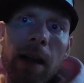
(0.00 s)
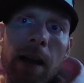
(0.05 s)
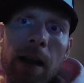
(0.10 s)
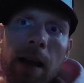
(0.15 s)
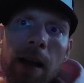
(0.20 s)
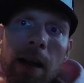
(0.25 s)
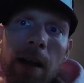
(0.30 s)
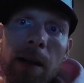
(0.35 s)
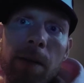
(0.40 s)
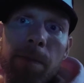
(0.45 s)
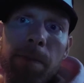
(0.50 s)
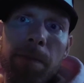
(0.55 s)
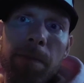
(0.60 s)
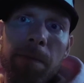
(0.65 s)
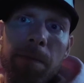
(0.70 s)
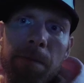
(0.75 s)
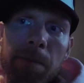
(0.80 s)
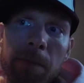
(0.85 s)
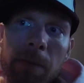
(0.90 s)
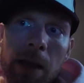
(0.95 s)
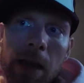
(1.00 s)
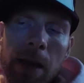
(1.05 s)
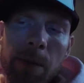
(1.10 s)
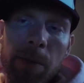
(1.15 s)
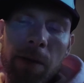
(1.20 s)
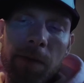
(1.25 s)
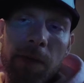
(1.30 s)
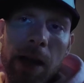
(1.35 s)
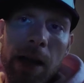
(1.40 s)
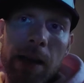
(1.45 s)
and
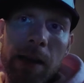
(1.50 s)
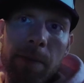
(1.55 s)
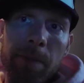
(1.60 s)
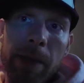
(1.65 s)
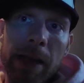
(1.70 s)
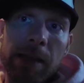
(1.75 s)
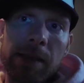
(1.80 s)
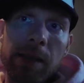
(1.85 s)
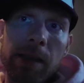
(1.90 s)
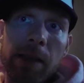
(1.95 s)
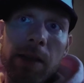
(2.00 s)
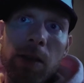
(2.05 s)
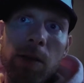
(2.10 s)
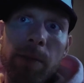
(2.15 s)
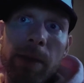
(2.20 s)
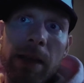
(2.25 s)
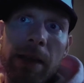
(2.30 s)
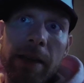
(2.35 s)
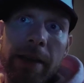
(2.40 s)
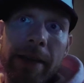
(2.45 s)
providing basic human